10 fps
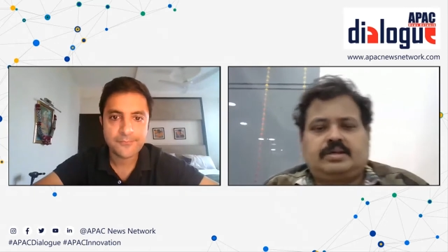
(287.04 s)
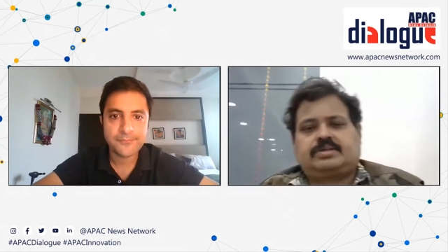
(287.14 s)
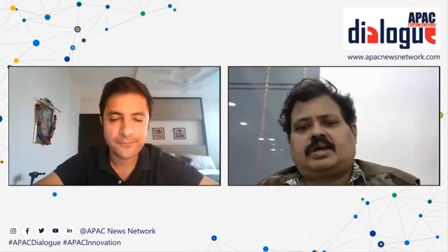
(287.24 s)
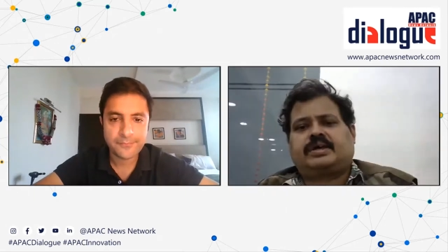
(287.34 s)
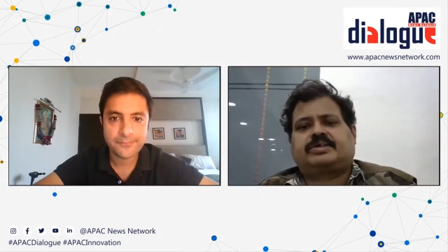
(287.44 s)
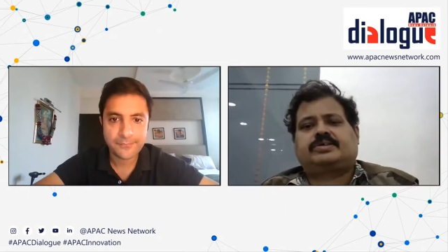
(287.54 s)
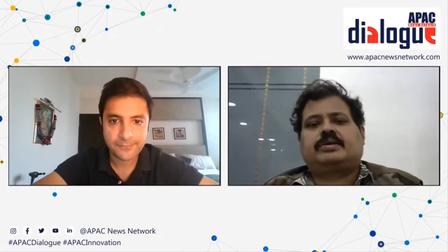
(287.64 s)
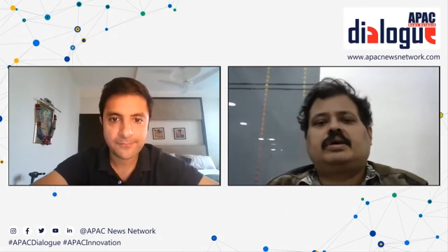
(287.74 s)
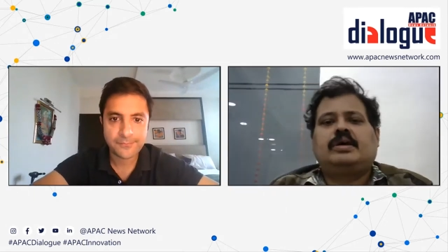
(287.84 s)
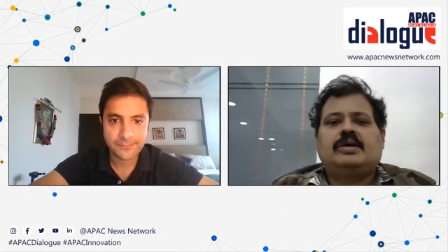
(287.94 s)

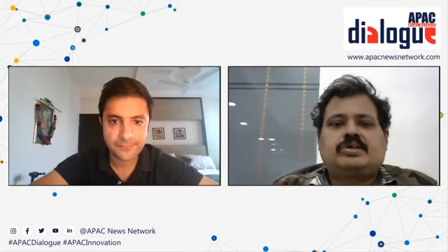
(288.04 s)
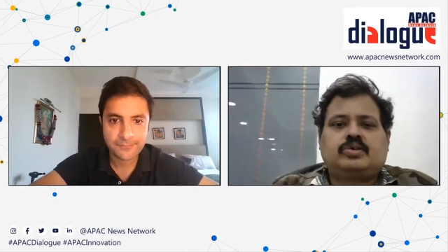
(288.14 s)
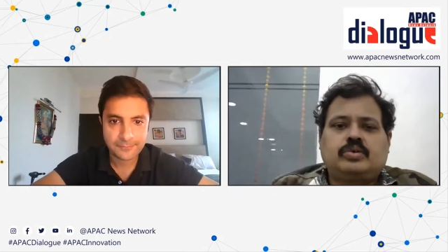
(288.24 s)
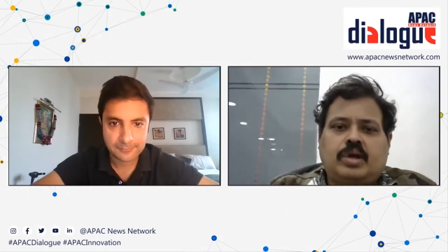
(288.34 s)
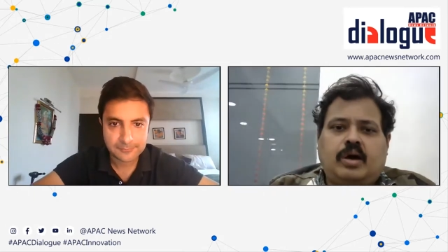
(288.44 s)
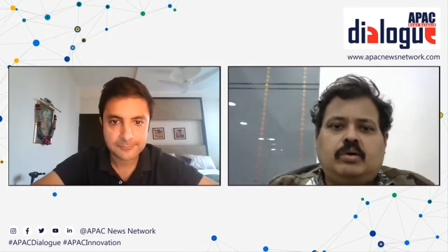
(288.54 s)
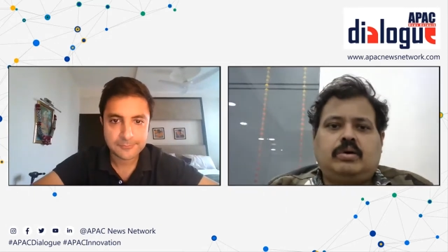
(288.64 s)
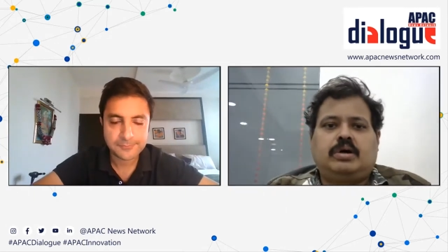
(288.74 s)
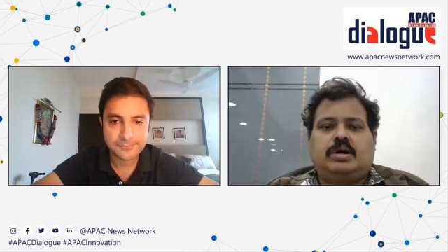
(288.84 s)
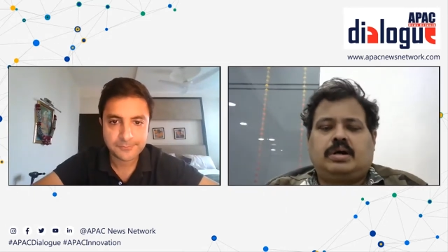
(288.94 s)
Speaker 1: Thanks. So
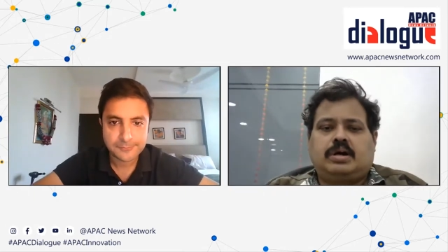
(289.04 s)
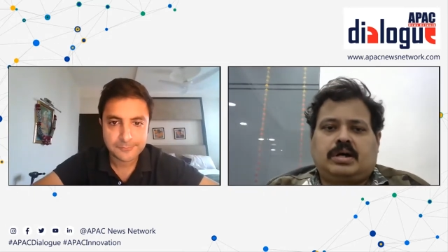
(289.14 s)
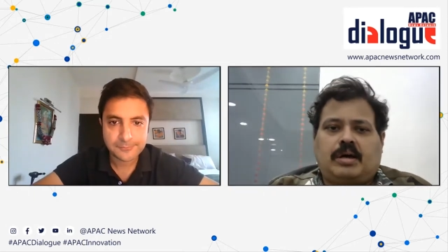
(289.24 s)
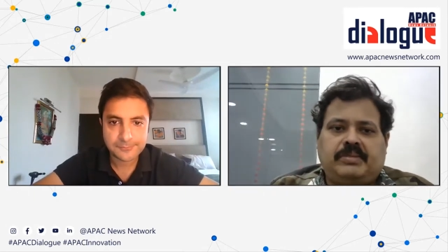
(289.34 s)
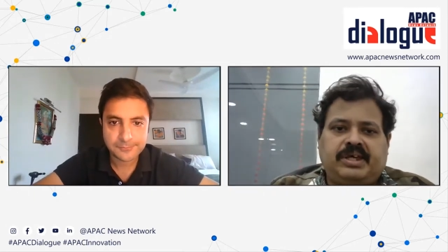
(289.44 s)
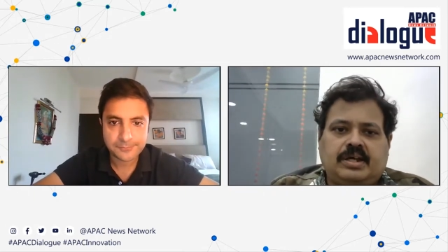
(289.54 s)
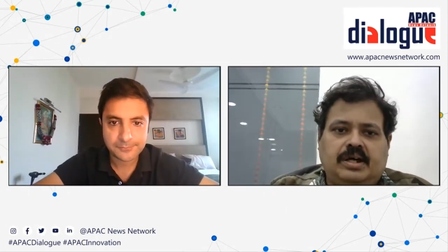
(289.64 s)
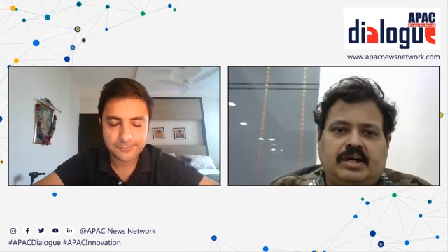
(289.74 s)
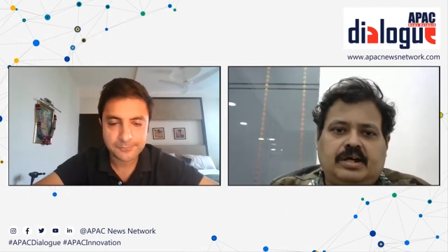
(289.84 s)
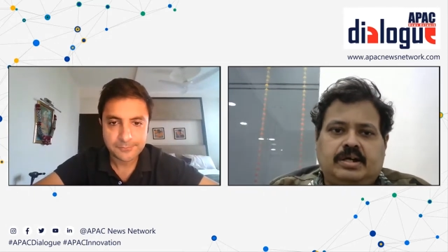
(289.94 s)
now uh, coming,
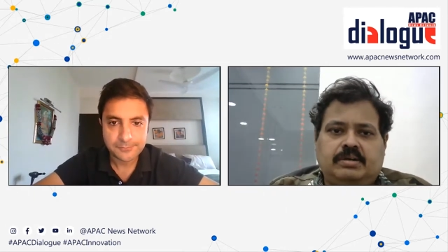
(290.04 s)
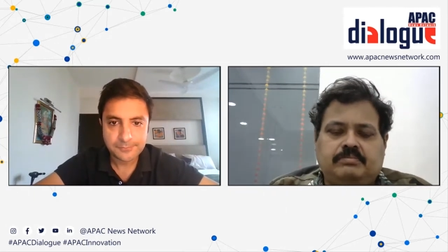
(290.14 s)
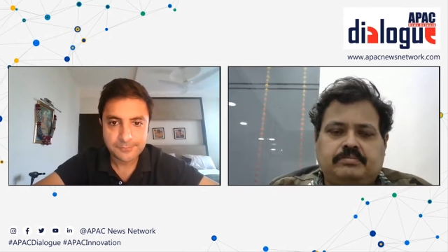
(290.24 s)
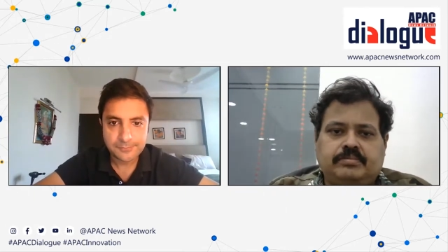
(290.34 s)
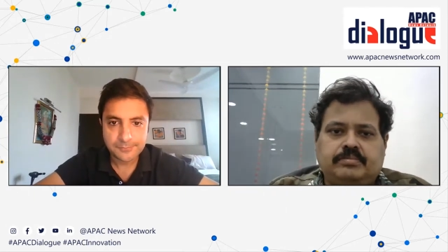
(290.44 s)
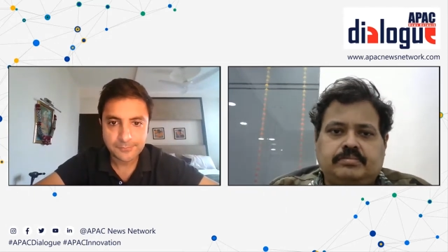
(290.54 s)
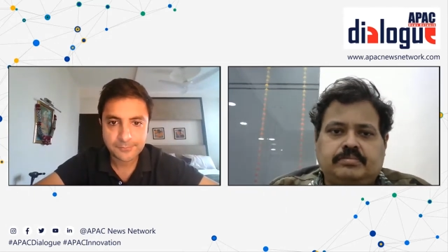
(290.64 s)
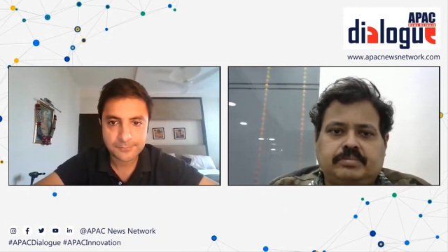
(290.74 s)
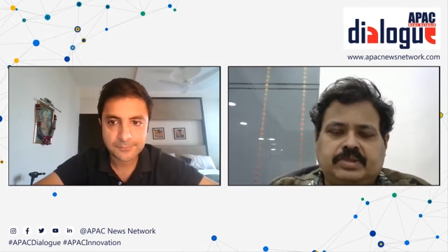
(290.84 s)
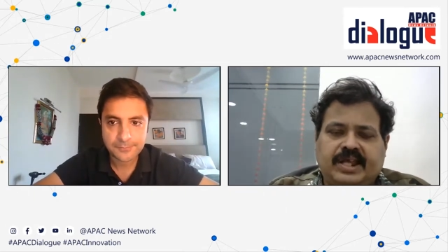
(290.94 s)
um,
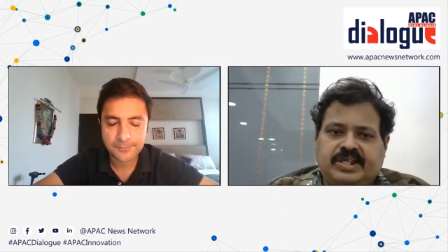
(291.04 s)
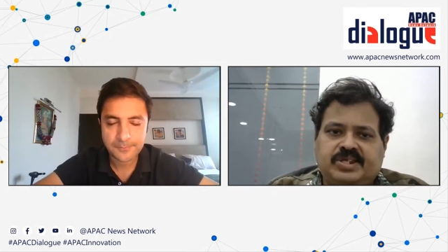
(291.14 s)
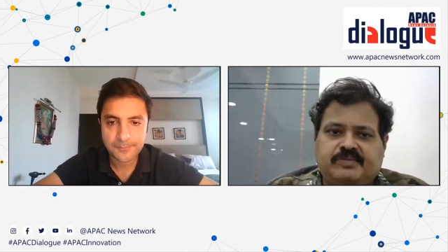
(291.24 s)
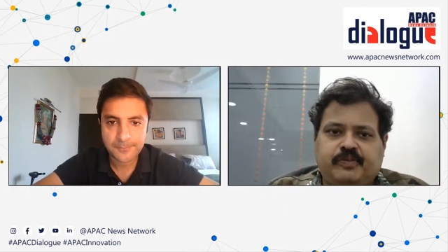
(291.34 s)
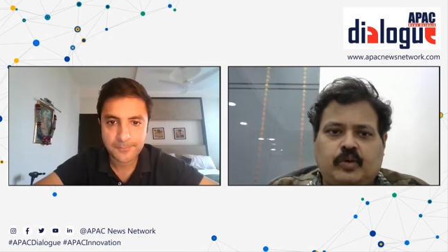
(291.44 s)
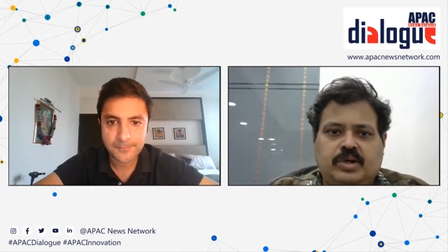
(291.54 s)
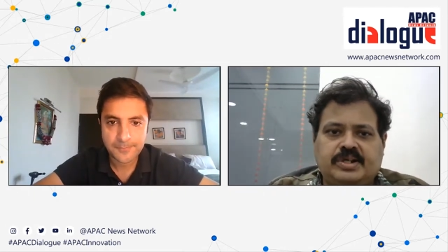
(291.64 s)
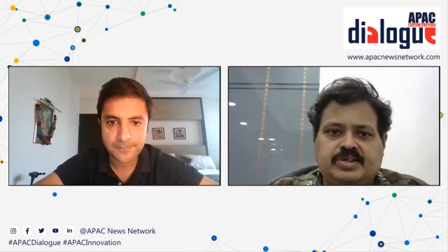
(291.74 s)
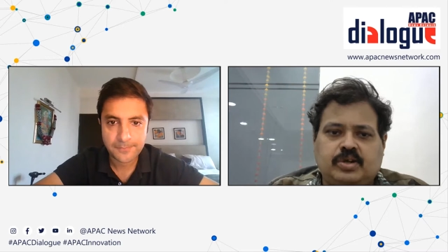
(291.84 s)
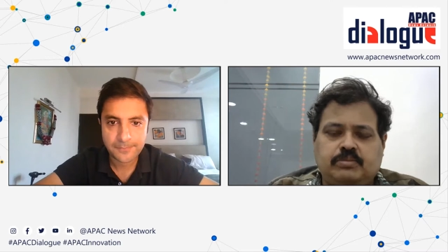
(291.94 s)
let's
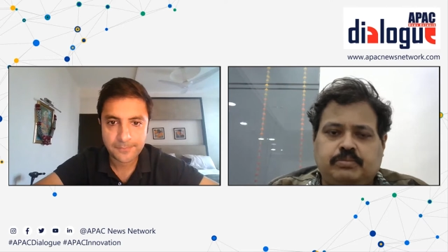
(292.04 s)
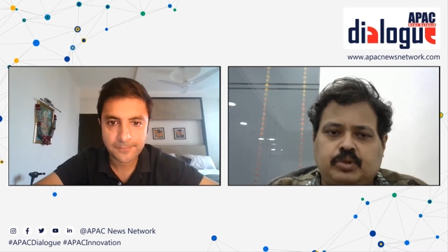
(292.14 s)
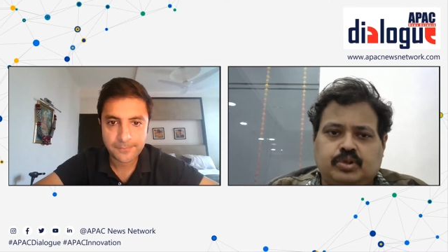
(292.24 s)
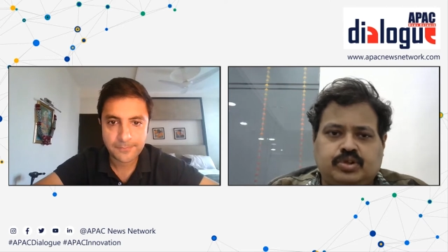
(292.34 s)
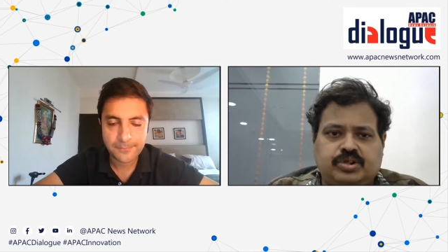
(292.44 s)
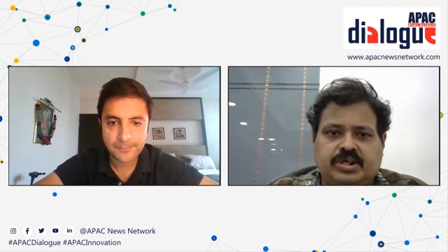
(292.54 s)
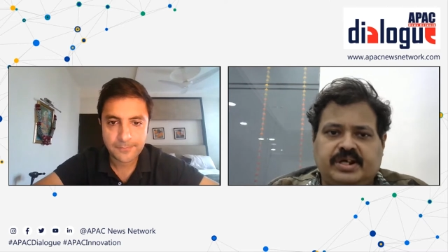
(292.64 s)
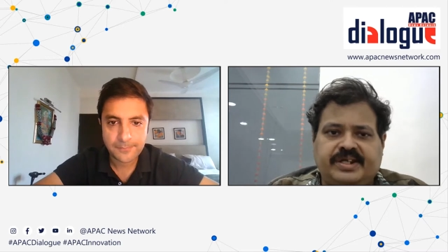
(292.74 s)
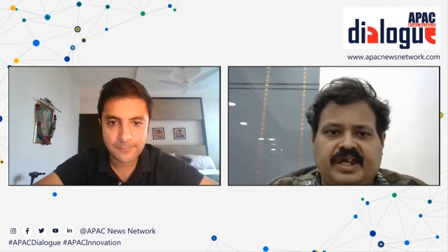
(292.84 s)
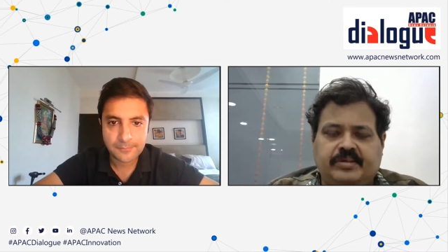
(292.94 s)
focus on both
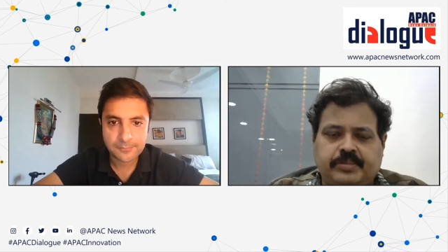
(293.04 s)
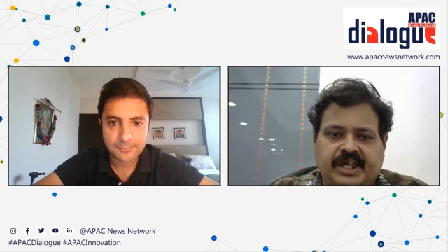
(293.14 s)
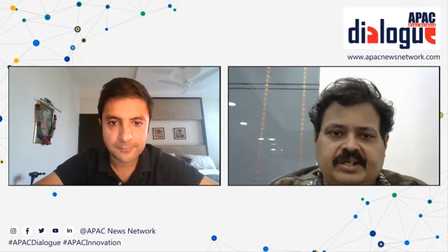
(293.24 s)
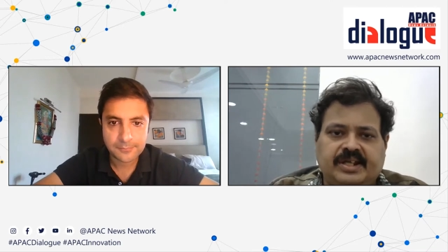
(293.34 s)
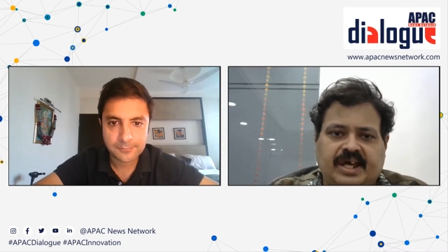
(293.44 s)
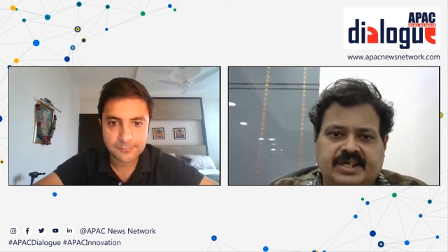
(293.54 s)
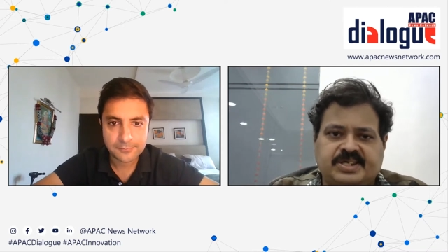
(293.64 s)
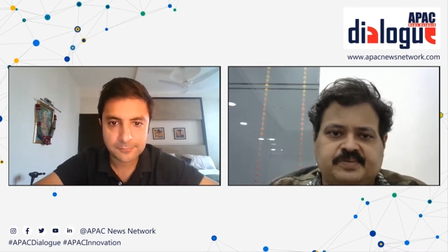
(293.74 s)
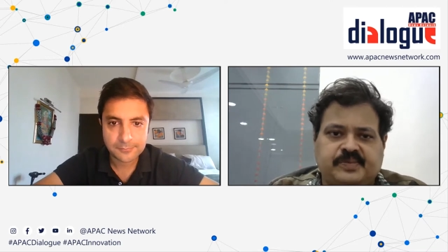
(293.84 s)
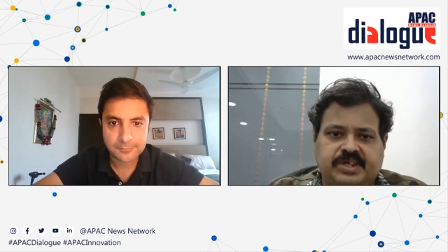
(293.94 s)
the DNB and the
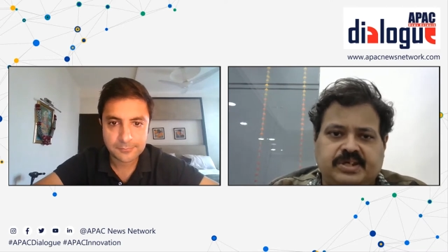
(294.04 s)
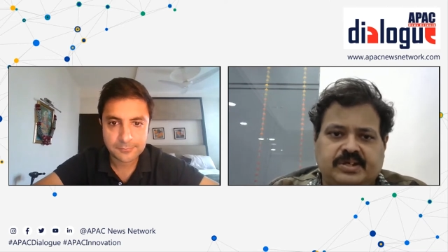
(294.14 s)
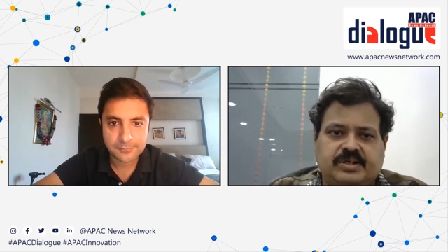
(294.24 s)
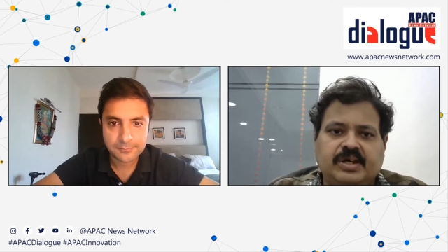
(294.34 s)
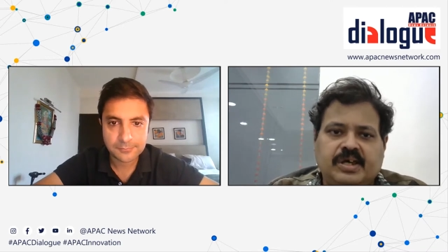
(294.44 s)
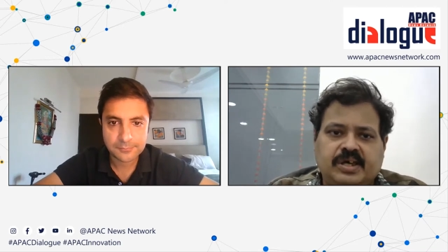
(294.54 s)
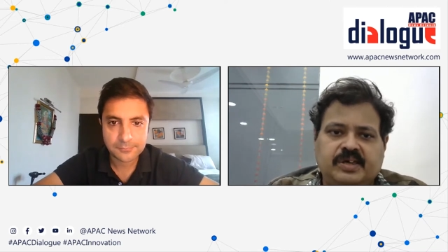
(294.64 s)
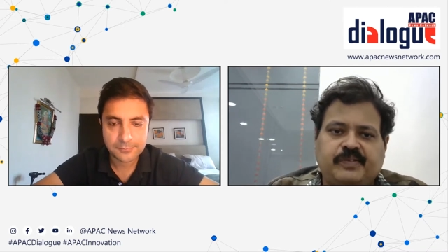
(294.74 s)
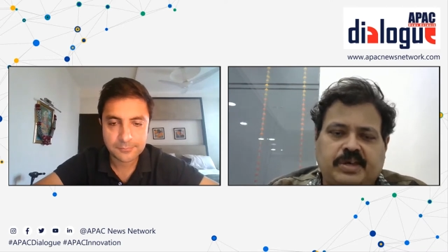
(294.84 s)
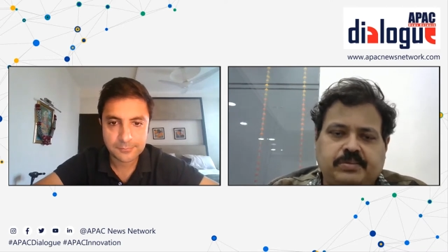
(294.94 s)
ISV here,
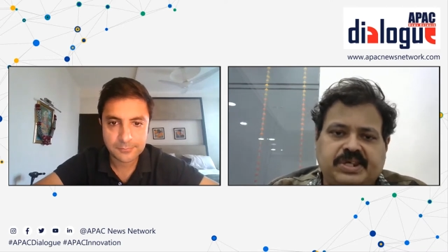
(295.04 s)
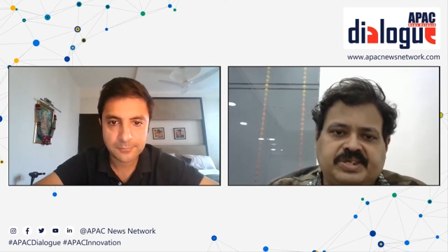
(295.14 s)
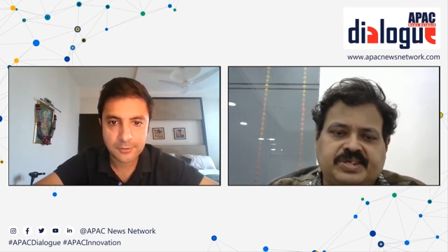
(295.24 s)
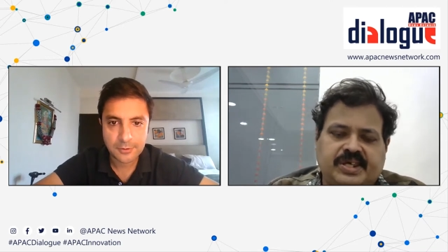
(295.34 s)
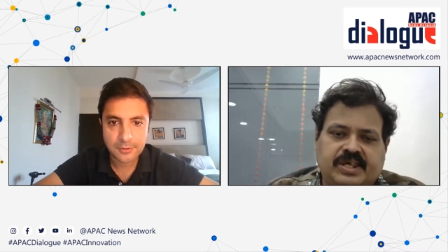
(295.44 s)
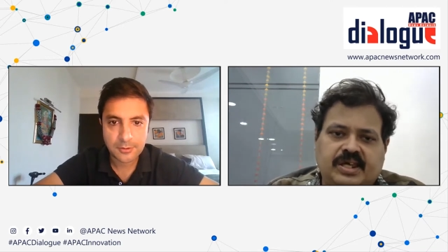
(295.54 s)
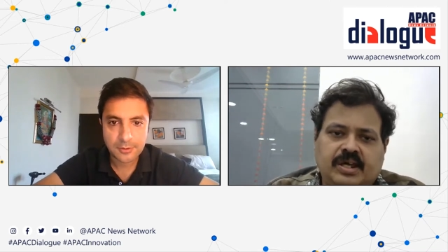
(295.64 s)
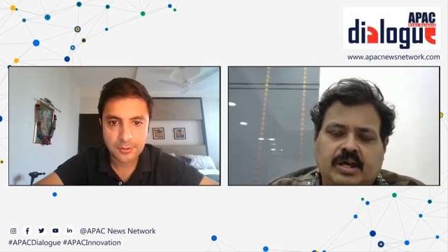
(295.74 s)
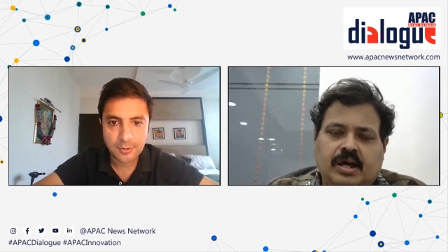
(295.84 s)
if I may say.